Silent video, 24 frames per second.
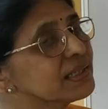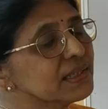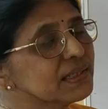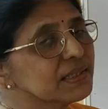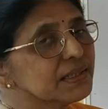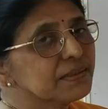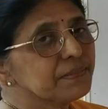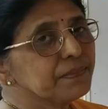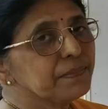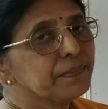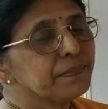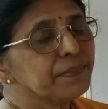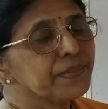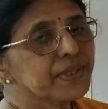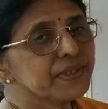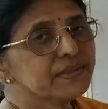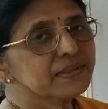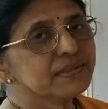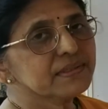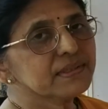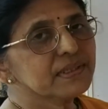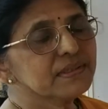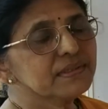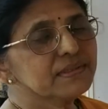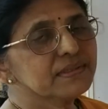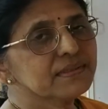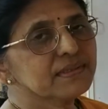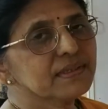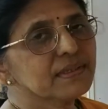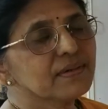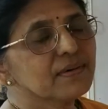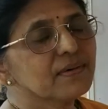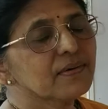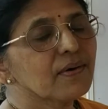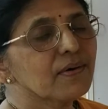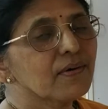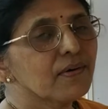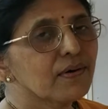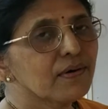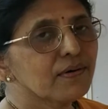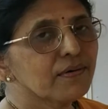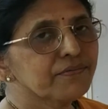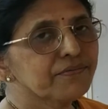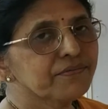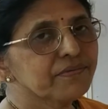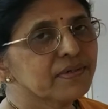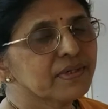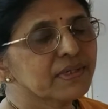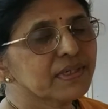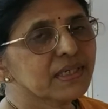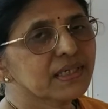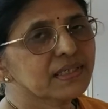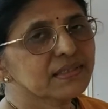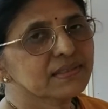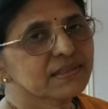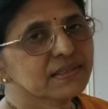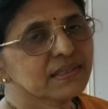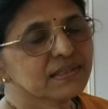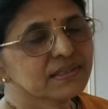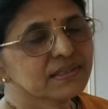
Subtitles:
the basis of its